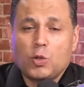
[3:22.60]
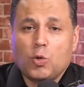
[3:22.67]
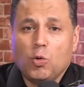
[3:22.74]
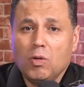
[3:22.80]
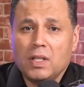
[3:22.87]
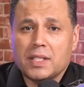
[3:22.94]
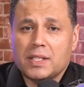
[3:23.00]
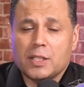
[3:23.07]
but
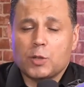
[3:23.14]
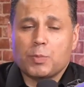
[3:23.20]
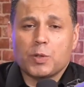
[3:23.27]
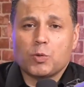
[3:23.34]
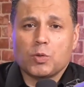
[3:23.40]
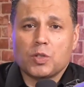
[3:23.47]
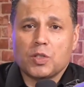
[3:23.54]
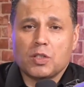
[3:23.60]
our
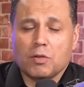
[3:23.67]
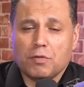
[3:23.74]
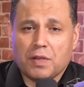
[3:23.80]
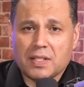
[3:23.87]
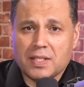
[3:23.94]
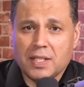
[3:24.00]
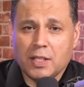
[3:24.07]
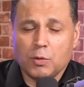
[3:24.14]
choices that
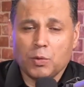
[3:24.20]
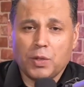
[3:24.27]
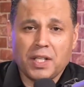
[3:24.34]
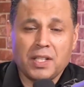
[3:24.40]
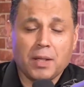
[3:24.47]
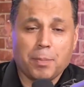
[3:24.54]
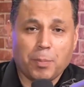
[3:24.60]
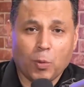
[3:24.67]
people are
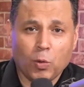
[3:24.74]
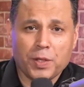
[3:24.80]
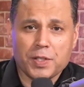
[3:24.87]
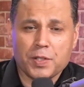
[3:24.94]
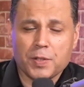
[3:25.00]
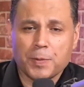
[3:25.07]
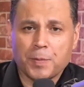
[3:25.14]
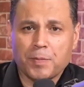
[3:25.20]
making,
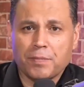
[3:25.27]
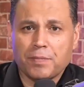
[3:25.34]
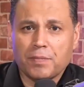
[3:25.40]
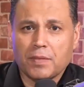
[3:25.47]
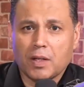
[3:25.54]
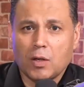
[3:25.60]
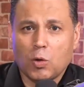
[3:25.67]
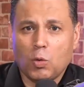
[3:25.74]

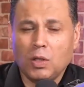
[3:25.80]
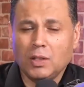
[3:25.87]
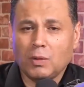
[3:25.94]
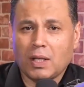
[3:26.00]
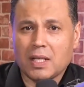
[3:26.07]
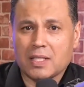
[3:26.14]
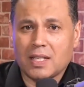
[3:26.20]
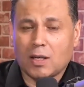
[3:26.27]

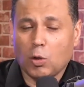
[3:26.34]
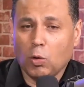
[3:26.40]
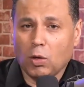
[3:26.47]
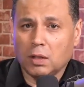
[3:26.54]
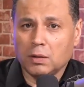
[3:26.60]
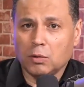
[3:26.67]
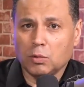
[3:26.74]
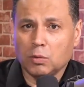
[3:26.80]
and when they
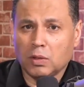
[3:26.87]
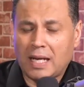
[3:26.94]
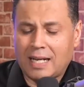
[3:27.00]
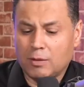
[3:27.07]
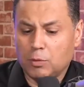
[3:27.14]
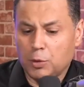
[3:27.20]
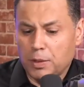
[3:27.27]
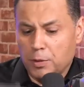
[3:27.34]
wake
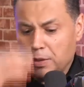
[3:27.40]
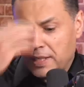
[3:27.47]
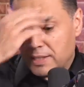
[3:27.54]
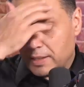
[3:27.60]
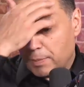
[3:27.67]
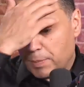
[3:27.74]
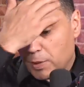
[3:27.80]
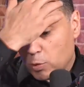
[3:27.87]
up
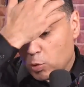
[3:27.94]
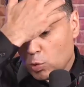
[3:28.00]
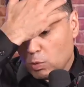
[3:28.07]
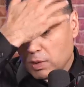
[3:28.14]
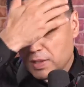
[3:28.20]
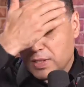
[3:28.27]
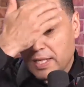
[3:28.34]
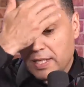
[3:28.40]
next
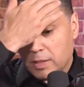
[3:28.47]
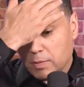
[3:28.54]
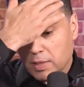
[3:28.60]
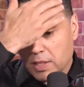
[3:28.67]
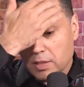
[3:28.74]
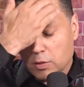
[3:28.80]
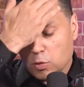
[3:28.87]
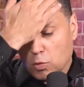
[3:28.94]
to that
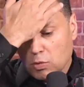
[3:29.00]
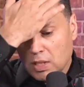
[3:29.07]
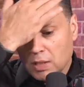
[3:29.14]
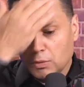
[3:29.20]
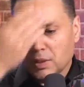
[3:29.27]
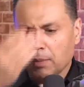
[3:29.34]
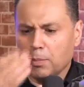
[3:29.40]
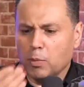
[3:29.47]
person
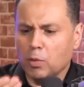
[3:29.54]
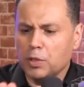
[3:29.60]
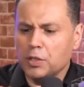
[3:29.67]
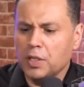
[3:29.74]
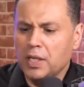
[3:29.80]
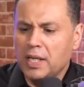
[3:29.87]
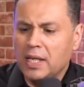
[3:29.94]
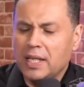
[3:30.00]
6 months
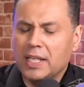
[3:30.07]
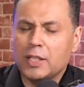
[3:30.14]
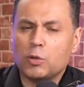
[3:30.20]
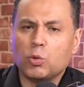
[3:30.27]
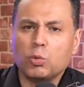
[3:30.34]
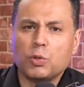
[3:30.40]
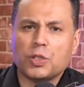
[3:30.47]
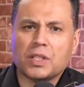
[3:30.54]
after,
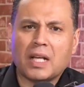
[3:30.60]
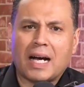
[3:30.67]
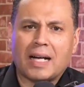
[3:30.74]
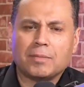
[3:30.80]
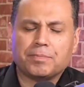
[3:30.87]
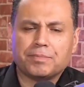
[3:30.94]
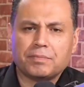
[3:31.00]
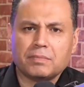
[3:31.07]
1 year
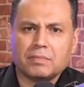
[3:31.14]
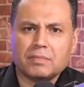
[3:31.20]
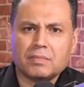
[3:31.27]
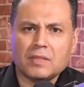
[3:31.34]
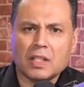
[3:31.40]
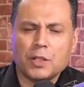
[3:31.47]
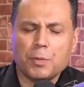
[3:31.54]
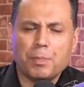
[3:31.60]
after,
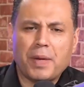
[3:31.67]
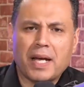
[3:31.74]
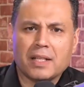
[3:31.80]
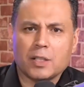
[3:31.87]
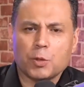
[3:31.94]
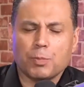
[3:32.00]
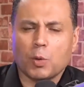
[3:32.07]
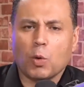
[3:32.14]
and
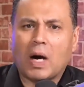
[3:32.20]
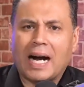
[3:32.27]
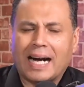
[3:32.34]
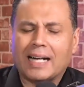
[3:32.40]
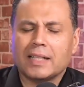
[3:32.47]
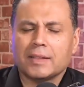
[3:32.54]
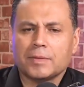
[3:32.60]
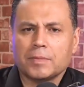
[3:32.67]
everything
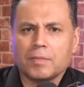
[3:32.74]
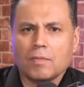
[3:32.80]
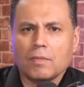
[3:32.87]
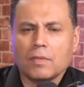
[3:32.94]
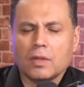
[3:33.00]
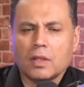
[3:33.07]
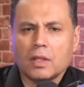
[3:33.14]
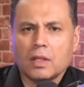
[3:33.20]
is
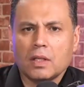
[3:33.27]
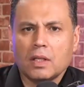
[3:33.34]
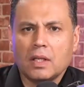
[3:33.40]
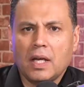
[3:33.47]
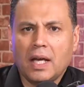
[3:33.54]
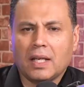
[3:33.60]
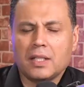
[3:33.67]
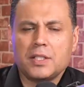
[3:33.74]
upside down,
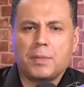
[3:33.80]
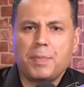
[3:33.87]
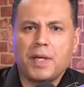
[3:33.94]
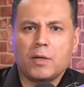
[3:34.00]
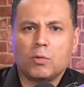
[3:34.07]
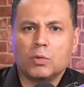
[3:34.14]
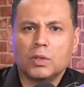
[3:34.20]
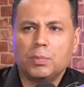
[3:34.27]
they
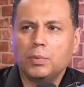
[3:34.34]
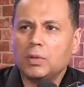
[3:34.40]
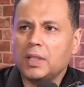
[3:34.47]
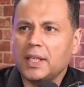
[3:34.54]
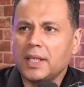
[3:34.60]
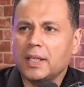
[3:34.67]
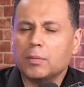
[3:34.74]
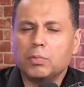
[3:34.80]
ask
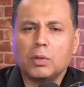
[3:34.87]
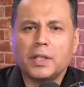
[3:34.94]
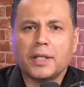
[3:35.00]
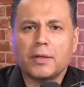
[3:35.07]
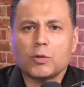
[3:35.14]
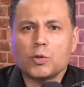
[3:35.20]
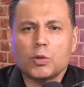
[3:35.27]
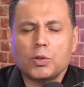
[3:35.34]
themselves,
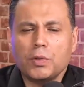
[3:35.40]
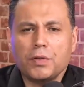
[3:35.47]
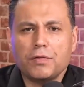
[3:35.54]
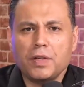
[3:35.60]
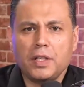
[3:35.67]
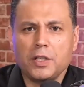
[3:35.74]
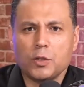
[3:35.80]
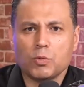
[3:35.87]
why
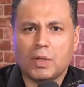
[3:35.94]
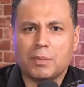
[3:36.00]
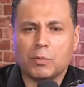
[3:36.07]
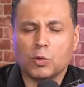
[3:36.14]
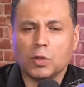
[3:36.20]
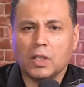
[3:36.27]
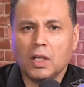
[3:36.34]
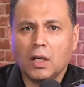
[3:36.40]
am I
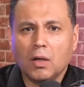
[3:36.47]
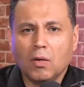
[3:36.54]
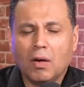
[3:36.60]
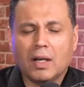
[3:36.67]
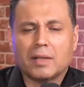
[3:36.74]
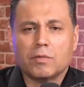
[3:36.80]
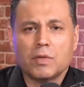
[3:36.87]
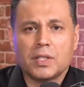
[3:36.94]
so
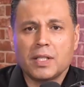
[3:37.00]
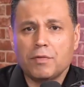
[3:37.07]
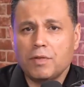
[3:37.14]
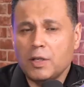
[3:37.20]
unhappy